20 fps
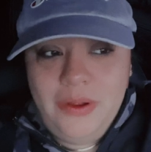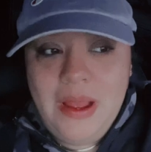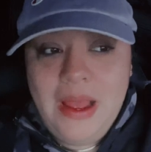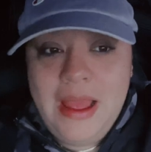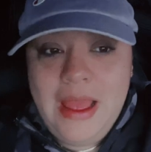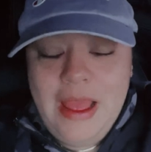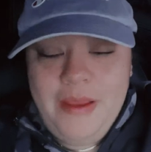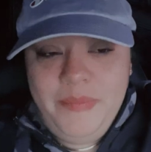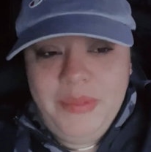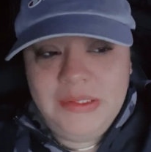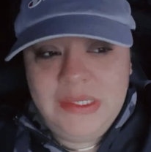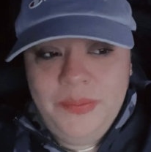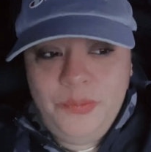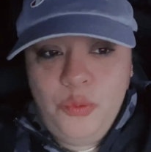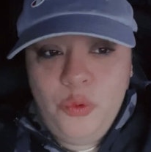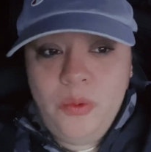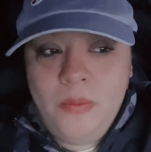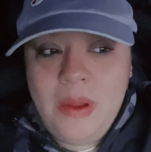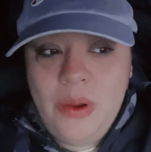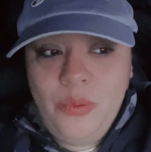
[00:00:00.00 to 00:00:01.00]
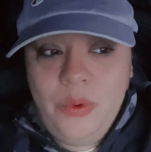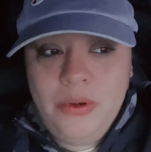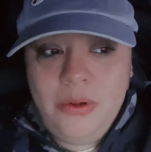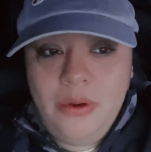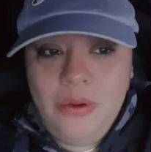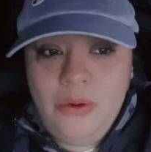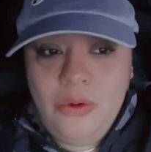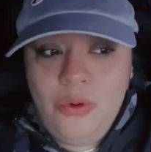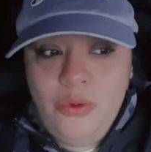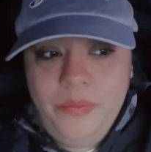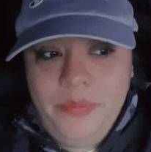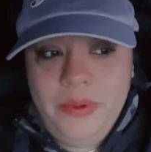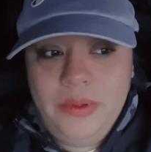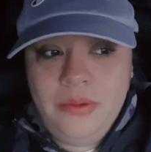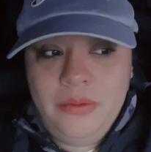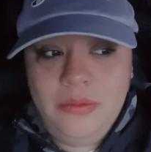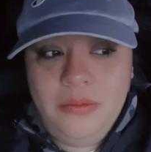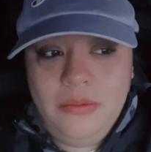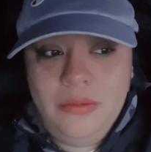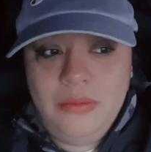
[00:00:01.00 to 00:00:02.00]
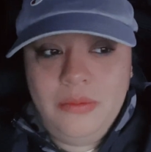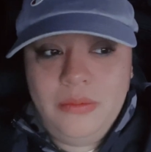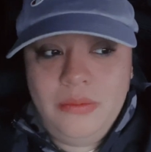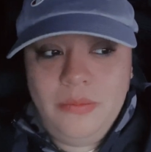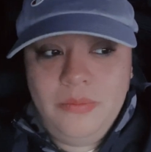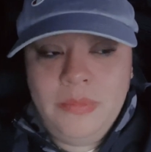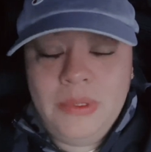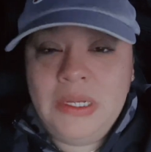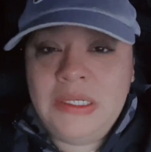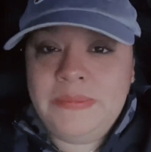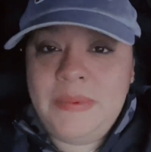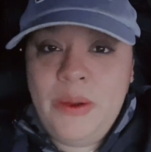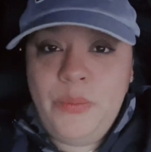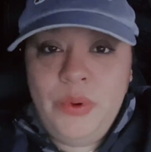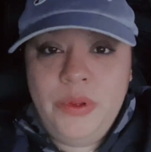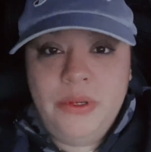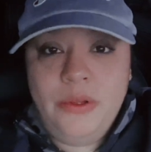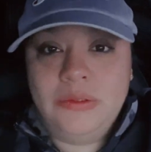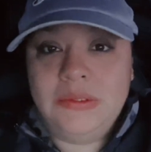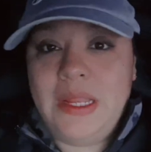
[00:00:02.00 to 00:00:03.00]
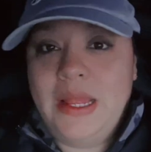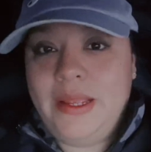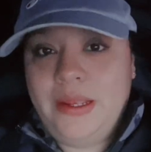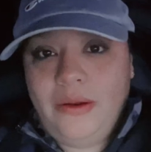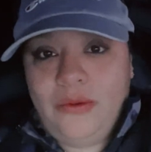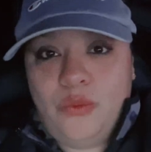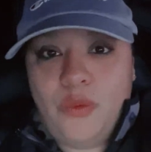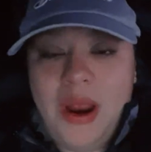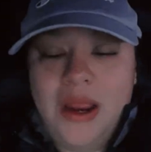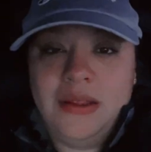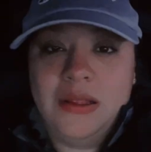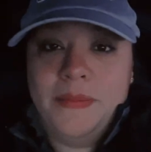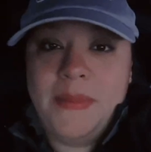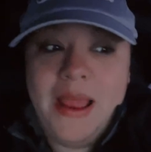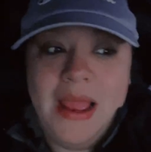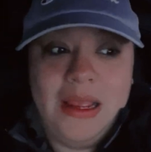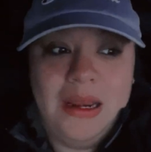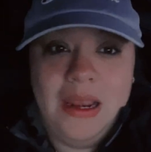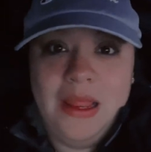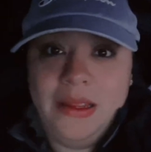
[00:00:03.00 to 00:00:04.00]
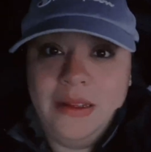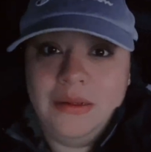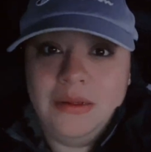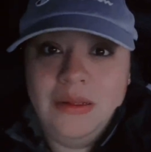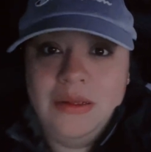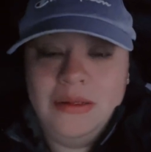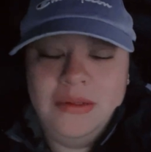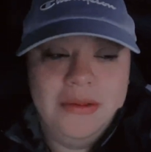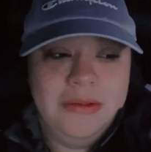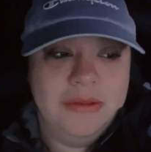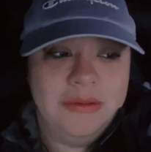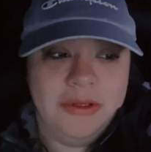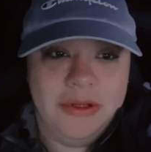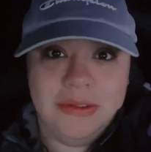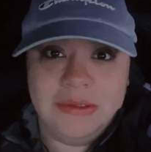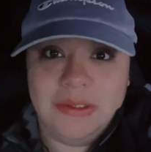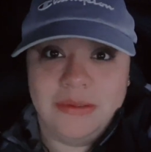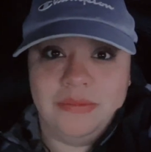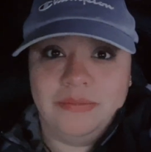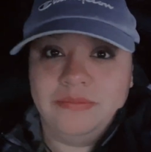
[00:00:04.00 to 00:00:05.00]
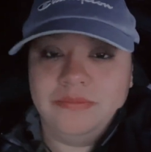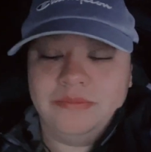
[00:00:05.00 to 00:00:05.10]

I have been sleeping with my window open because my window's like right in the back, like there's a